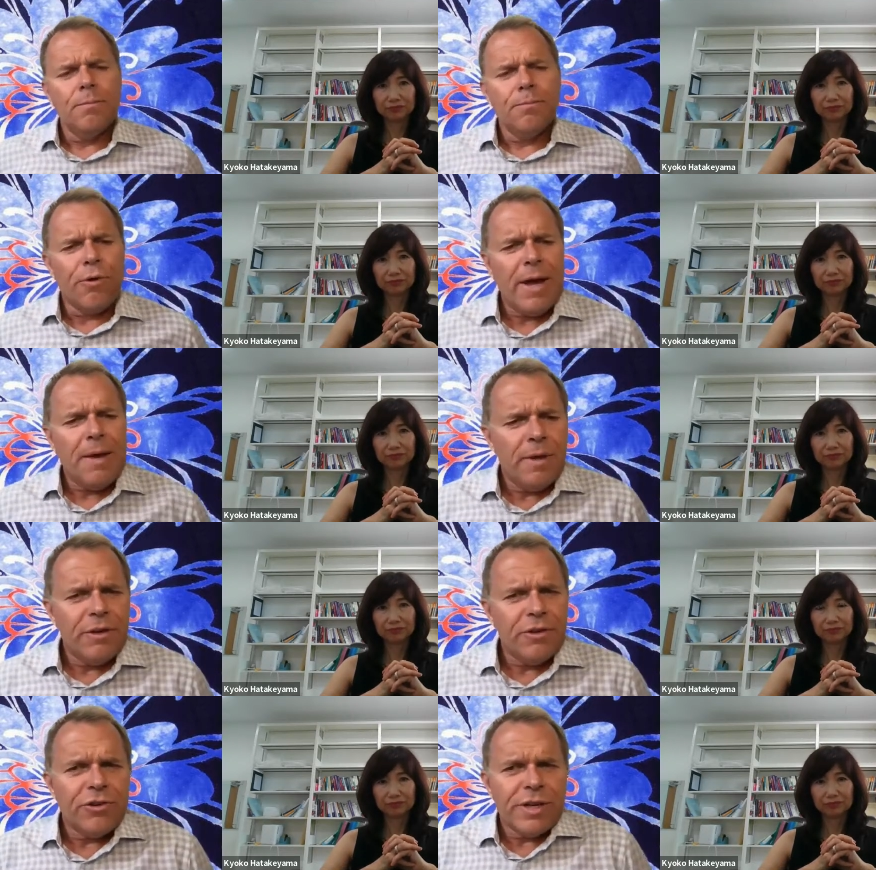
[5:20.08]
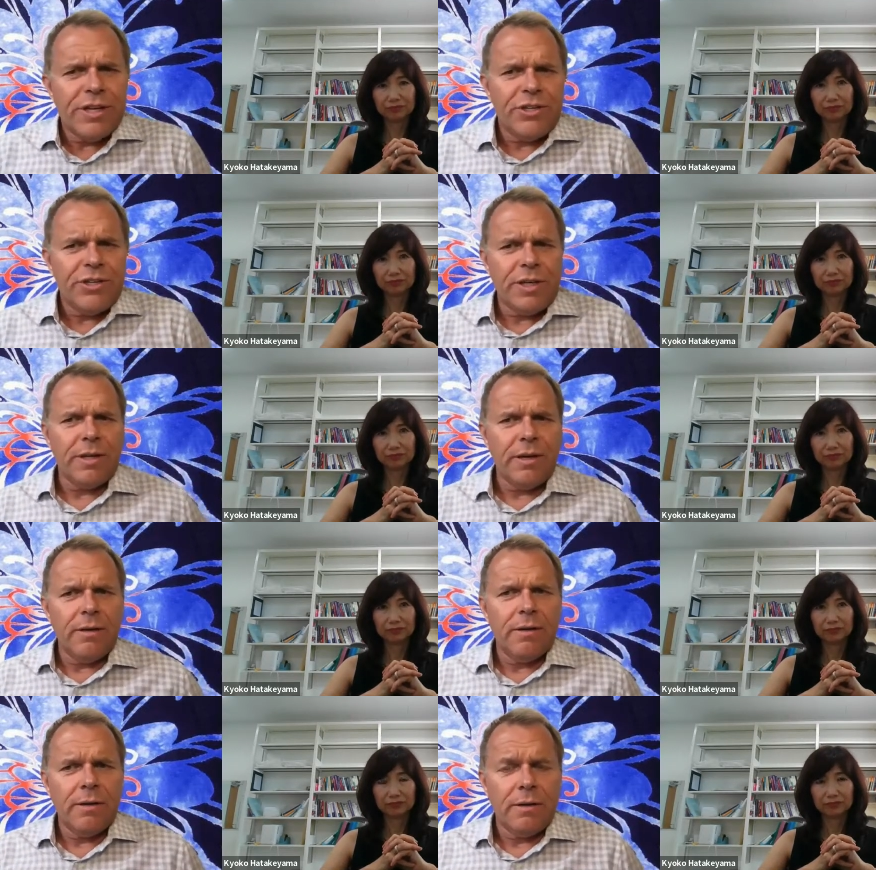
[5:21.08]
Speaker 1: Prime Minister
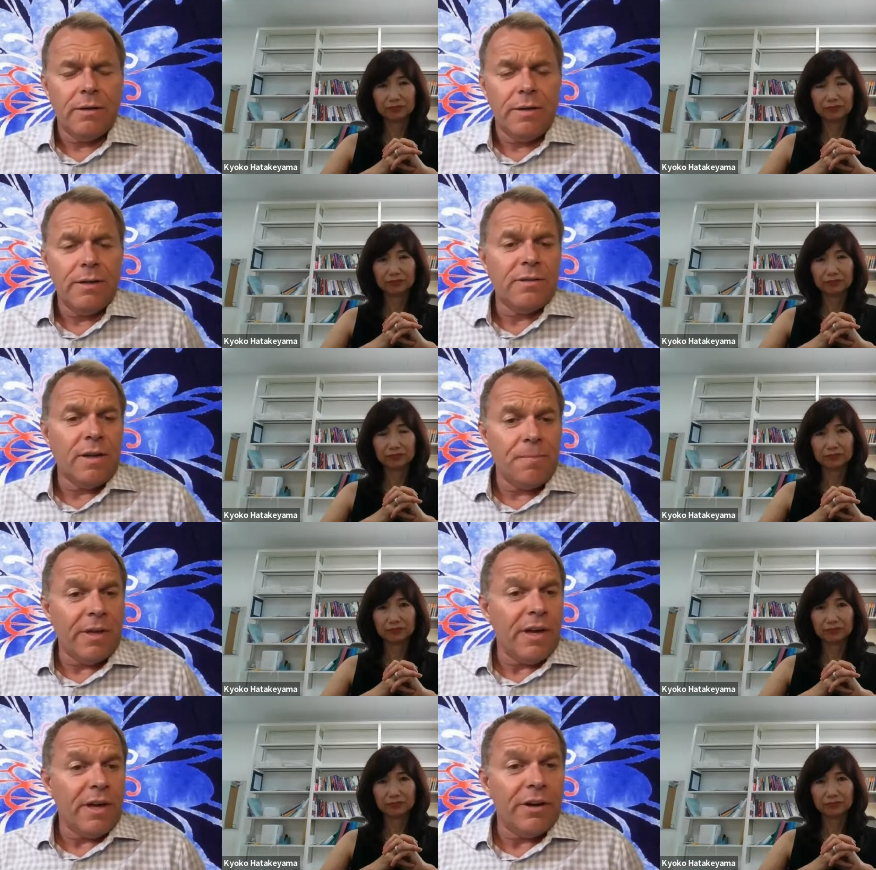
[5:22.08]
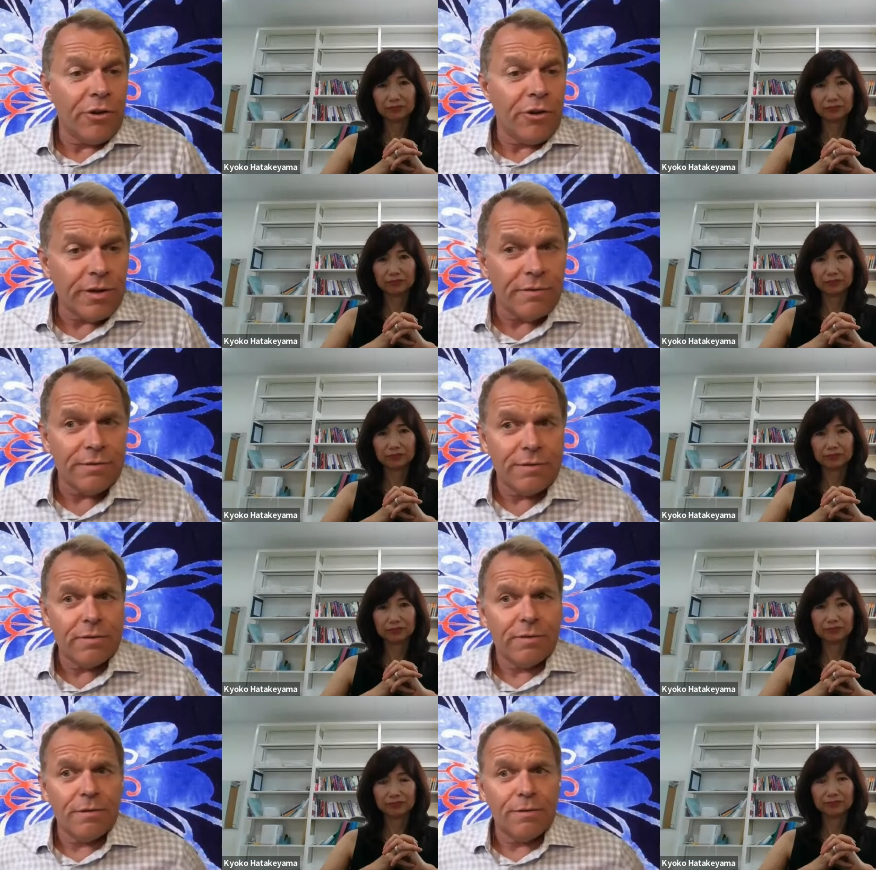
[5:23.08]
Kishida did something unheard of
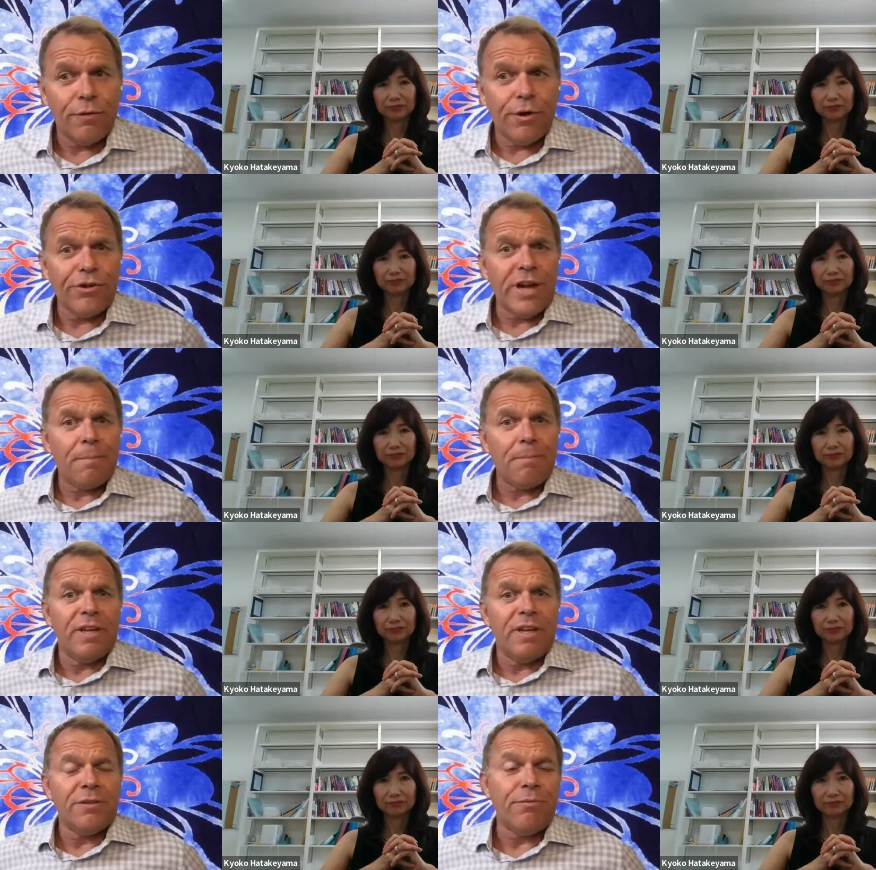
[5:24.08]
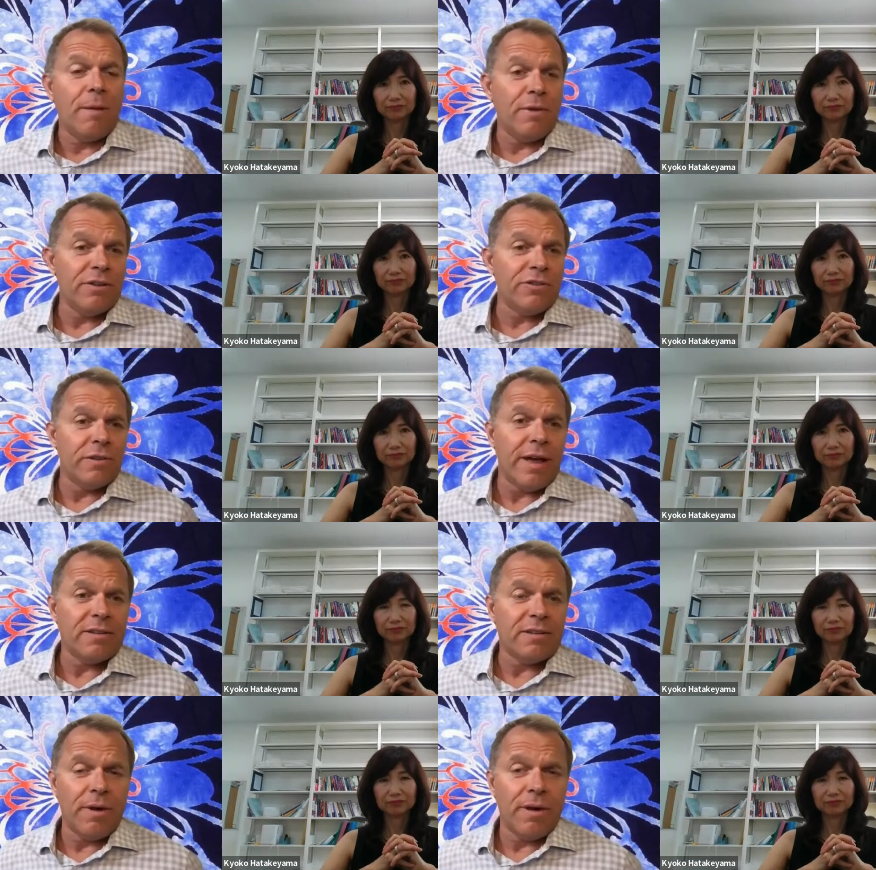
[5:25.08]
for a Japanese prime minister
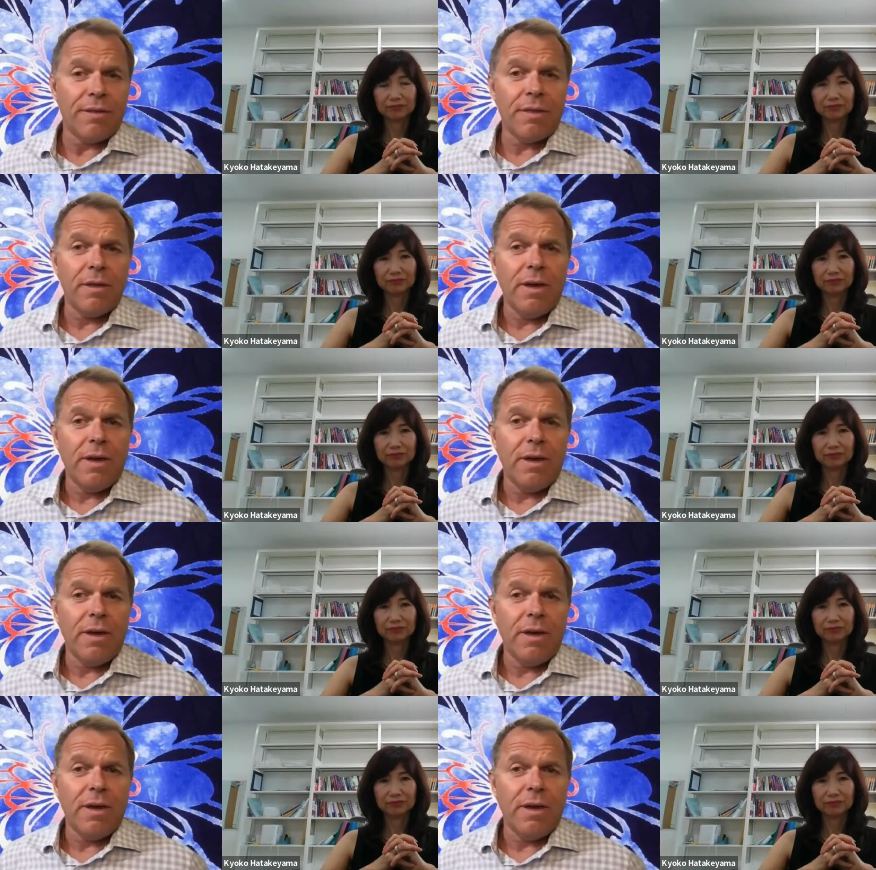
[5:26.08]
last month.